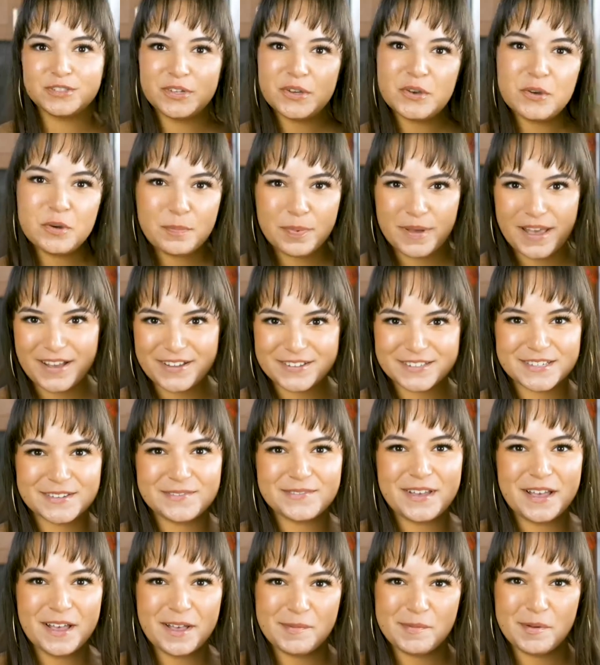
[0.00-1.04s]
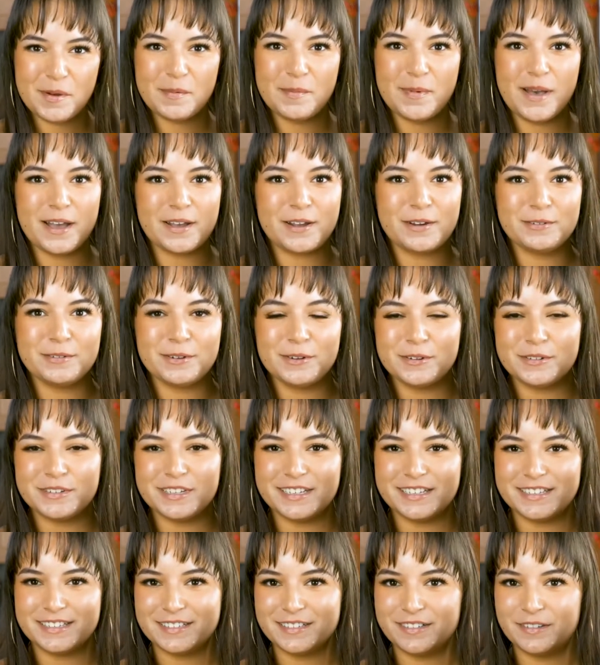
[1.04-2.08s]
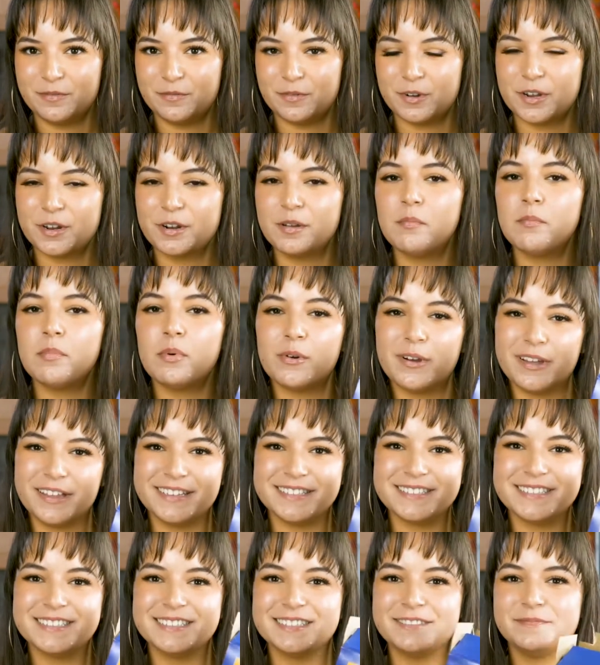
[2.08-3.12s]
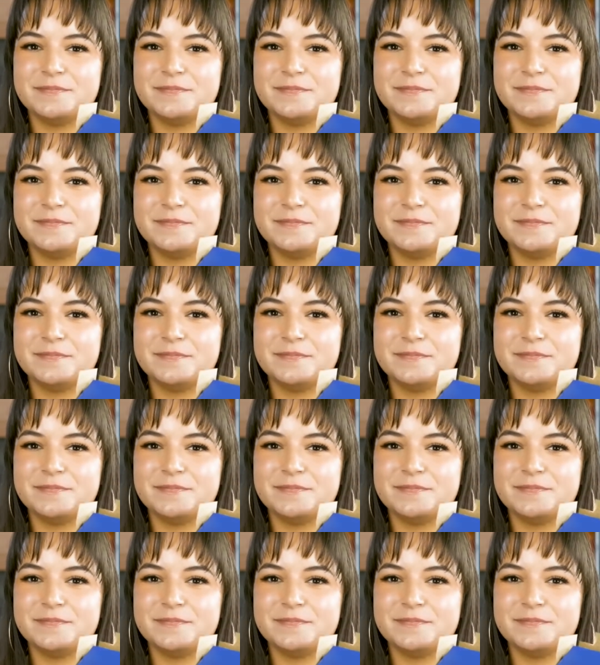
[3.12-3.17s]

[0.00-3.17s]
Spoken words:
Two pounds of elbow macaroni. We're going to boil it.